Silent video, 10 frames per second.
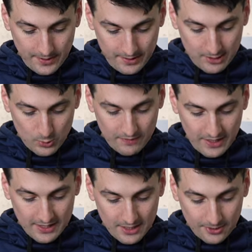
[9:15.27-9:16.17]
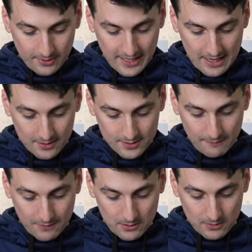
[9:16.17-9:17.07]
And do we have any other Galaxy
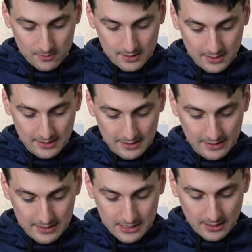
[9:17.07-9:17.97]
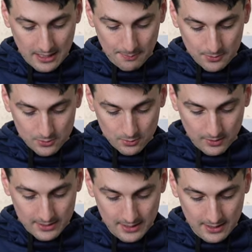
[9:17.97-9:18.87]
phones in the top
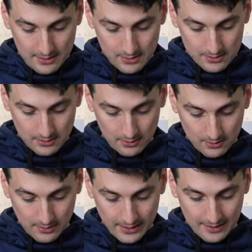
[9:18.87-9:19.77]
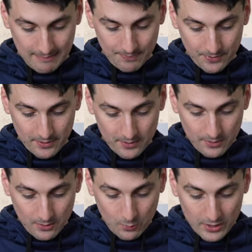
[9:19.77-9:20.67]
20? Doesn't look like it.
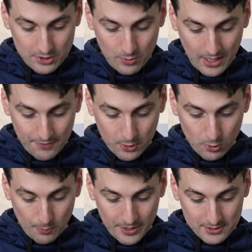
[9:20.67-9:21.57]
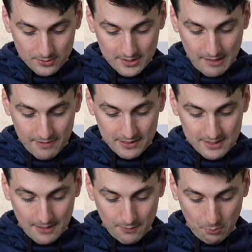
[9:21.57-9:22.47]
We do have the Google Pixel 7 and
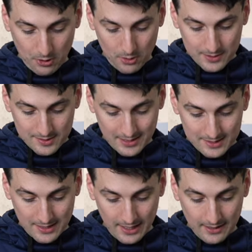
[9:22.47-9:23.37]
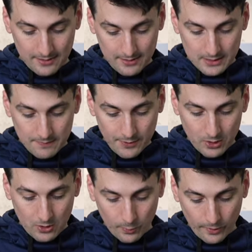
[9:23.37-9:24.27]
7 Pro and 6A
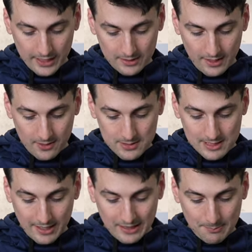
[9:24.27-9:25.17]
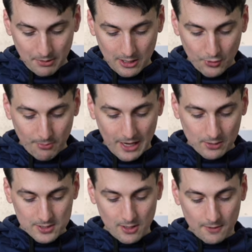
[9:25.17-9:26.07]
all right there, slightly below the
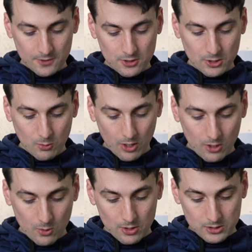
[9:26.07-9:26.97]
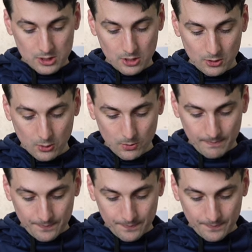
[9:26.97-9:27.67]
Microsoft Duo 2.